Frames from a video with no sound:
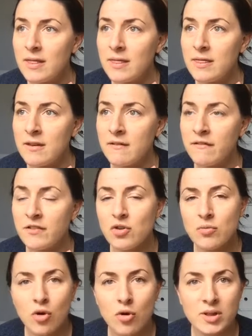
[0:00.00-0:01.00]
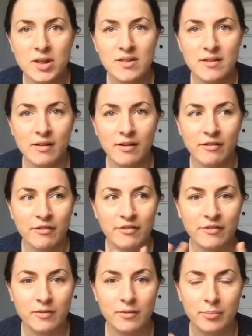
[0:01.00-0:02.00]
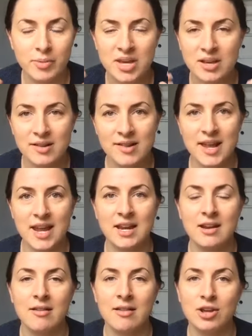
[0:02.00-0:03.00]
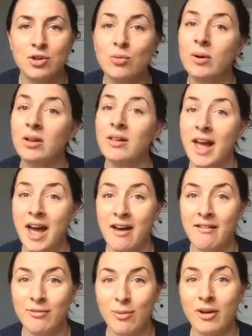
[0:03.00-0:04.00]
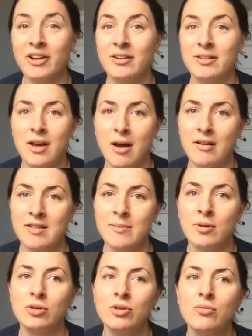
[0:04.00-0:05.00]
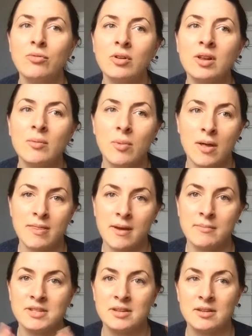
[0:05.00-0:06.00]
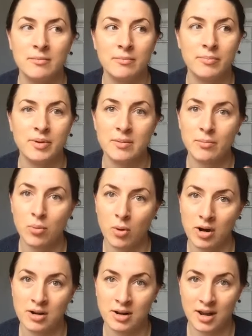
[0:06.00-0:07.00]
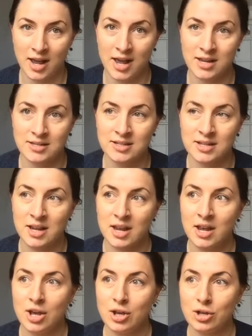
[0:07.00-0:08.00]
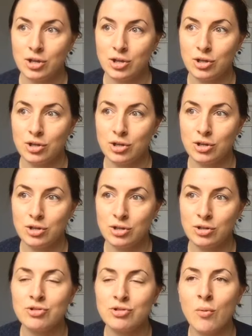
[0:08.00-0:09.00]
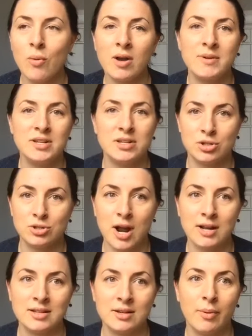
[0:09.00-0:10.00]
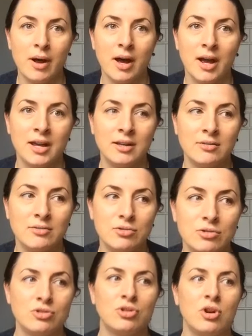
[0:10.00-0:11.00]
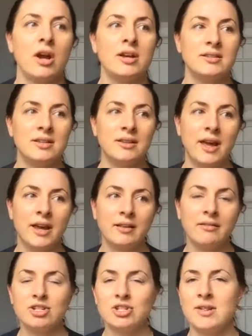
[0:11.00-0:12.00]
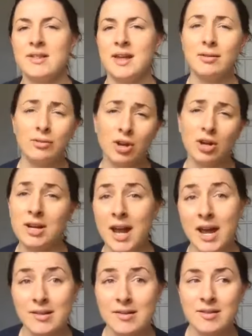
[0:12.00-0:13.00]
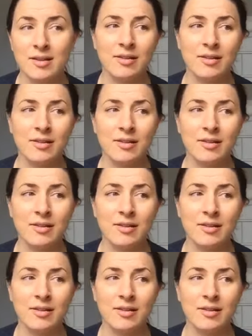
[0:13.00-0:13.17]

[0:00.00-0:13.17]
the few moments of being sane that you will have while you're in the hospital, you really want them to be important, and you don't want to be distracted by trying to like, let's just say, look nice to